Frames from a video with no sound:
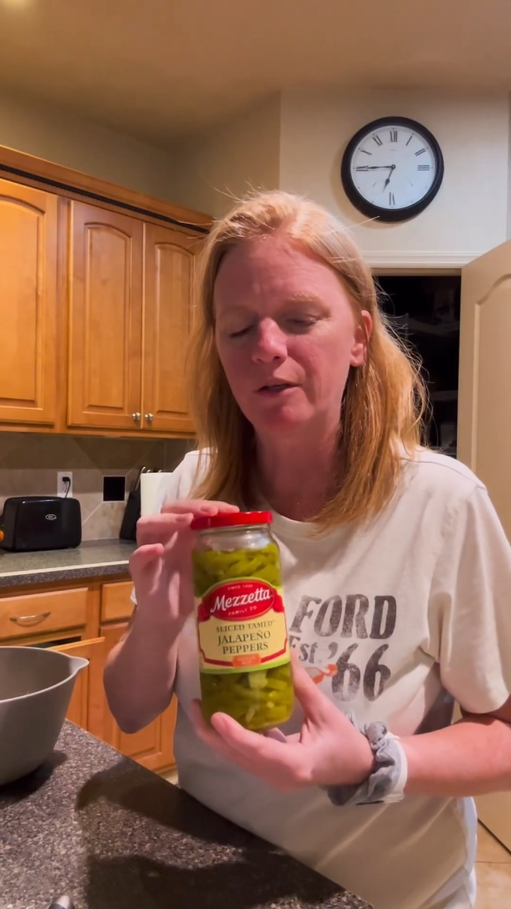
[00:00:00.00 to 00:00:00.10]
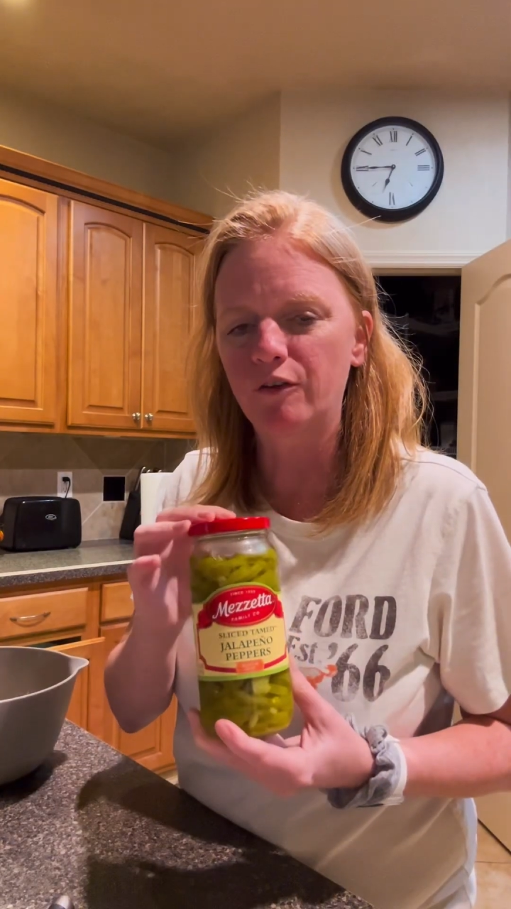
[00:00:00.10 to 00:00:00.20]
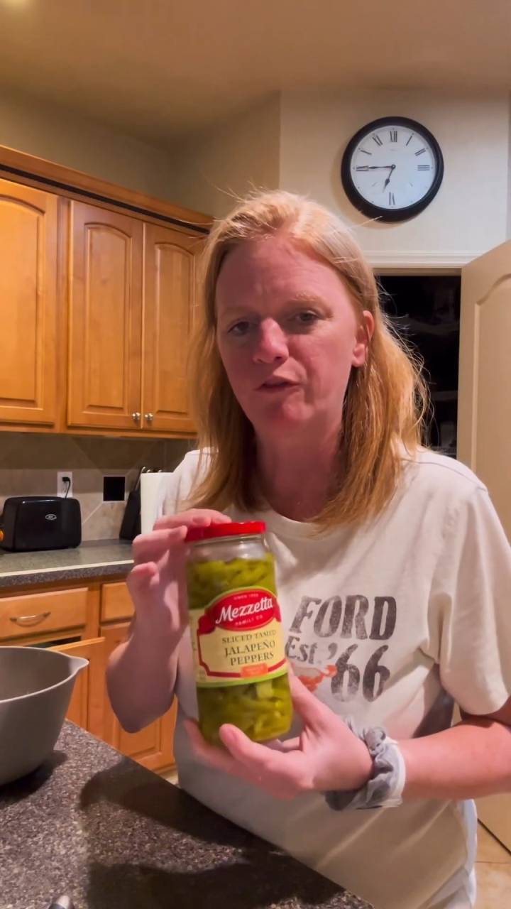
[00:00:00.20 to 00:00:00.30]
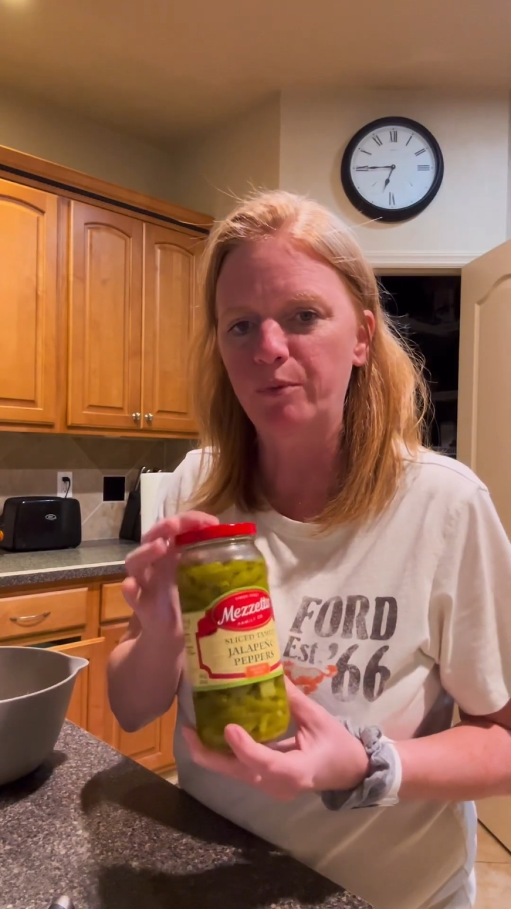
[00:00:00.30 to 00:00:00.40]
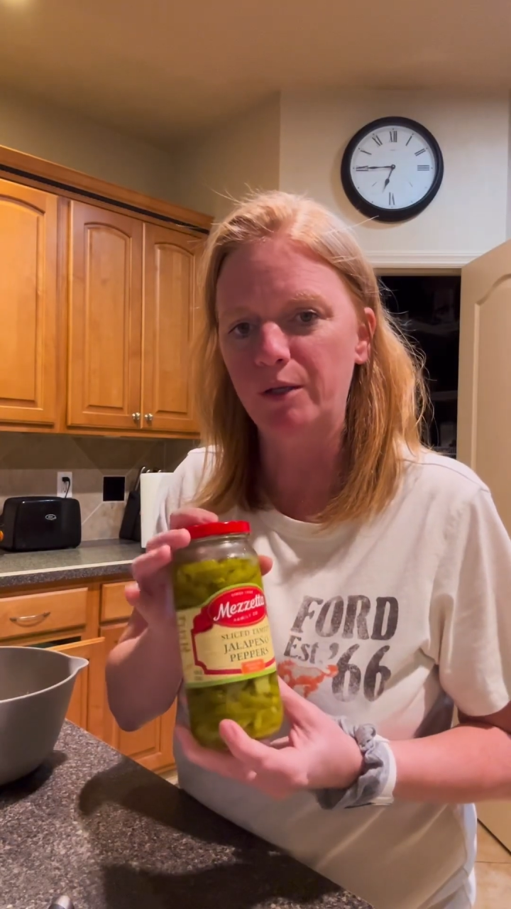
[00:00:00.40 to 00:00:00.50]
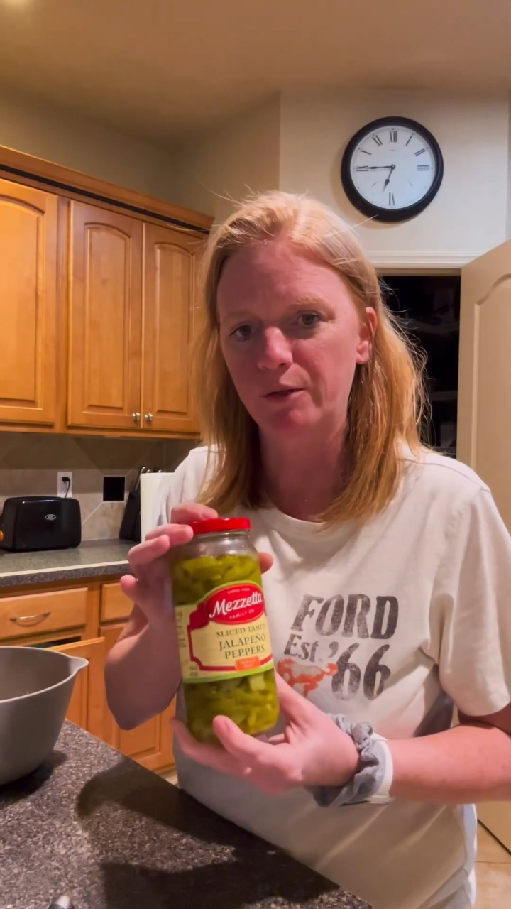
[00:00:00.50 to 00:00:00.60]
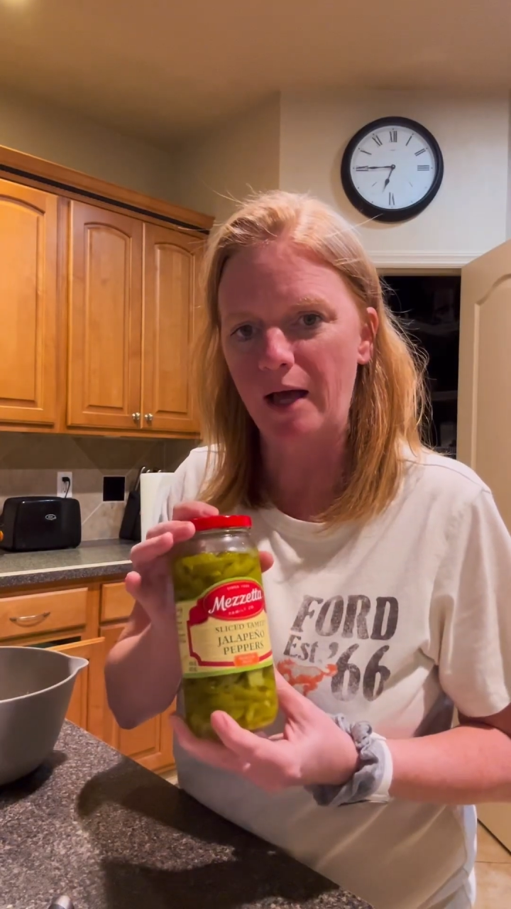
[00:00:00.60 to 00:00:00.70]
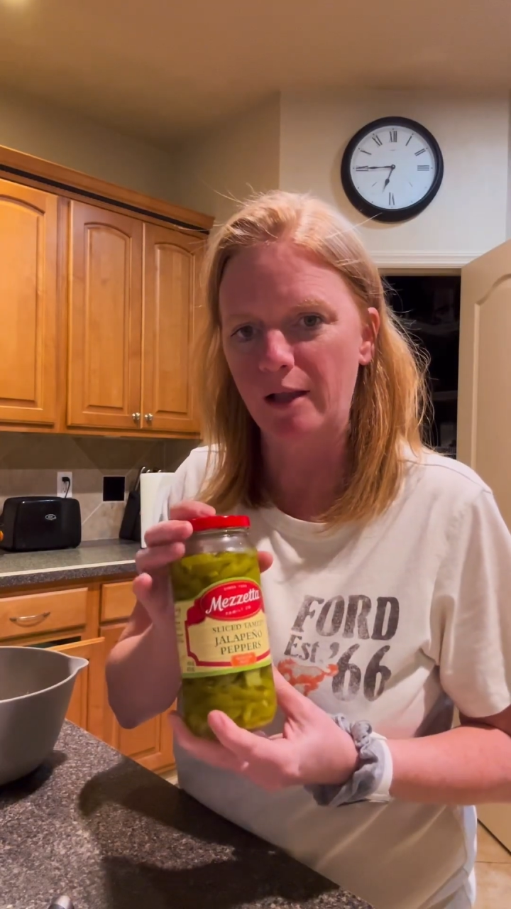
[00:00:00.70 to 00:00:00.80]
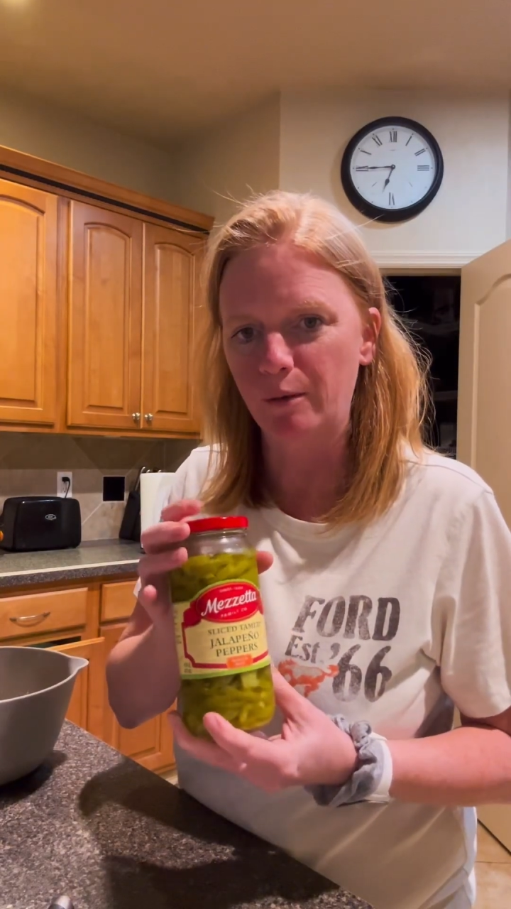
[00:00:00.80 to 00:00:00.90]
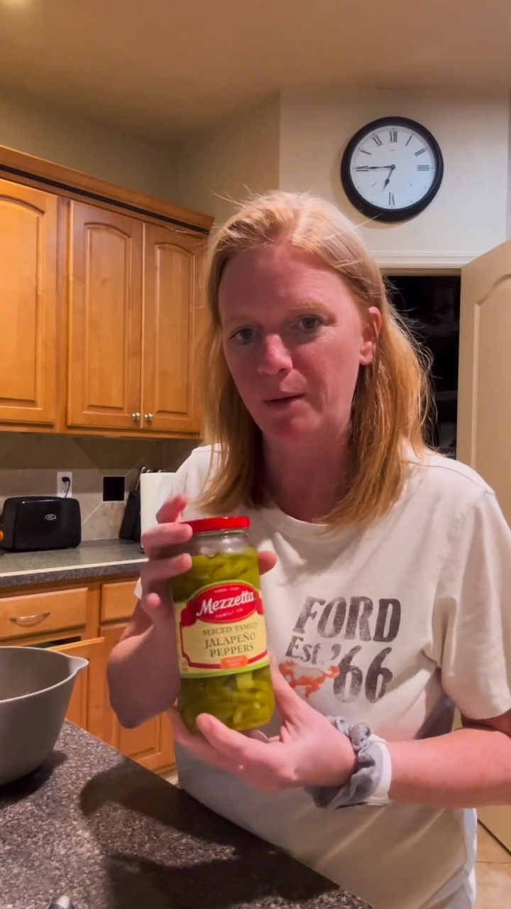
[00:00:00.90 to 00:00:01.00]
of pickled
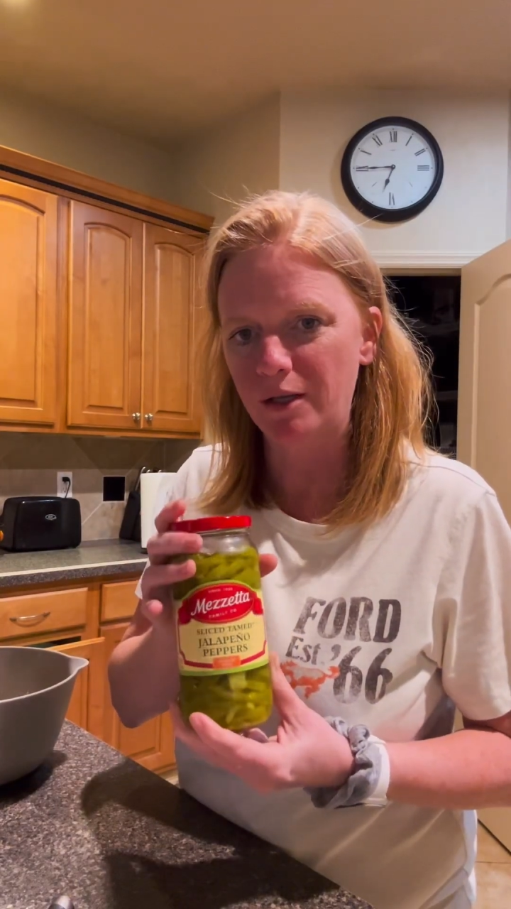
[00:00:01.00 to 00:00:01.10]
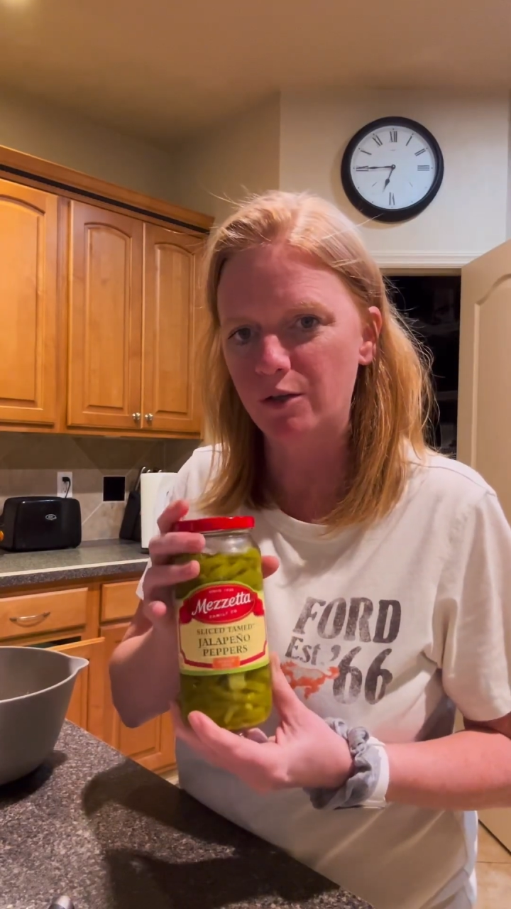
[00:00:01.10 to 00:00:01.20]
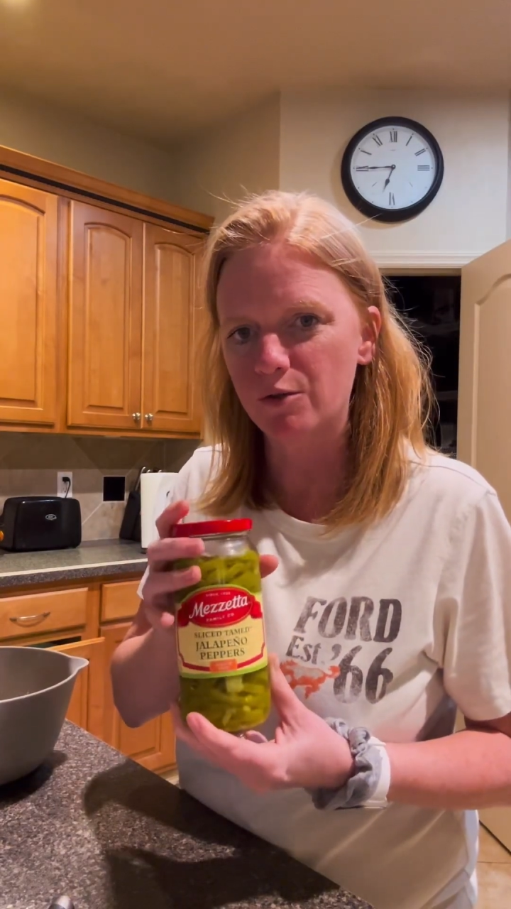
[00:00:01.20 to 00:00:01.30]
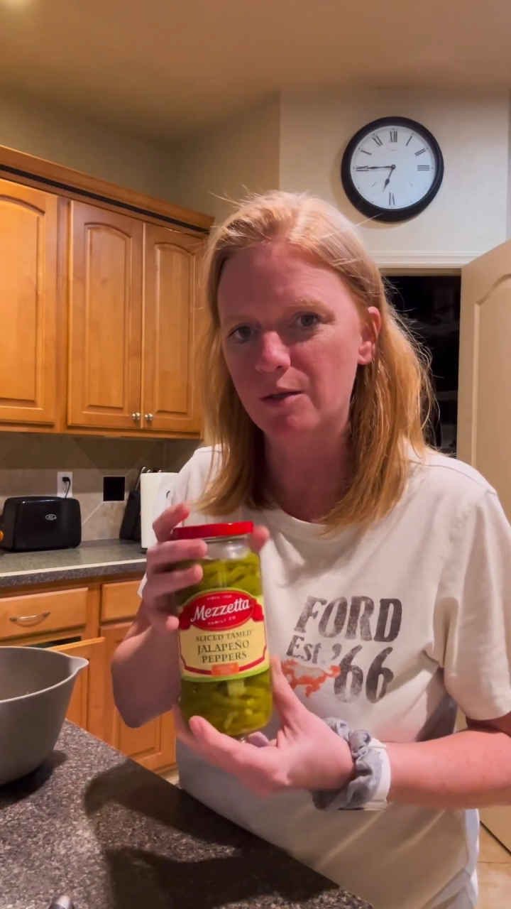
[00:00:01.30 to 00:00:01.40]
jalapenos.